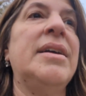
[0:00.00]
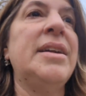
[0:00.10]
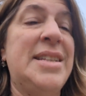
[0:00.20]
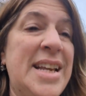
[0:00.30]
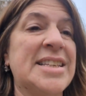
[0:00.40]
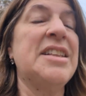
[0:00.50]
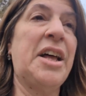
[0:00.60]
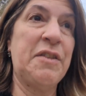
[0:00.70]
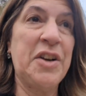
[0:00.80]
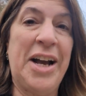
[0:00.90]
It takes a lot
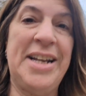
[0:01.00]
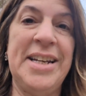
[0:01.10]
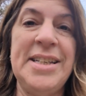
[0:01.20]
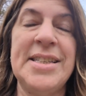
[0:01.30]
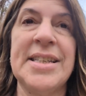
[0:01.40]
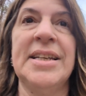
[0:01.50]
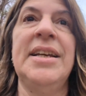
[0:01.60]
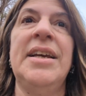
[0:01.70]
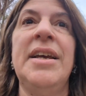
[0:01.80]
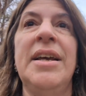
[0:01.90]
of kindness
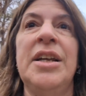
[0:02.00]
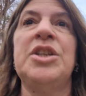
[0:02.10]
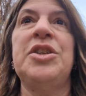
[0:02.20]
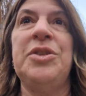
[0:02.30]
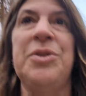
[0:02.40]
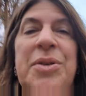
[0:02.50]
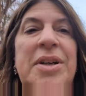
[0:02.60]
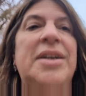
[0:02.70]
to